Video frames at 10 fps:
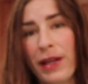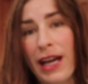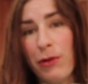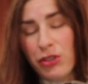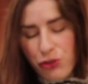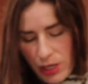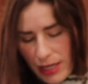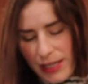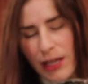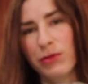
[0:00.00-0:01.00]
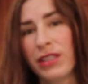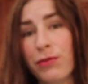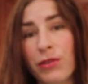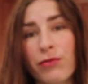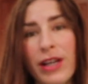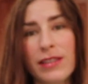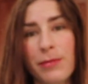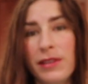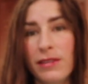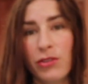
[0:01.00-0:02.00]
and I was trying out different
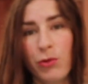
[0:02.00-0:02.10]
recipes and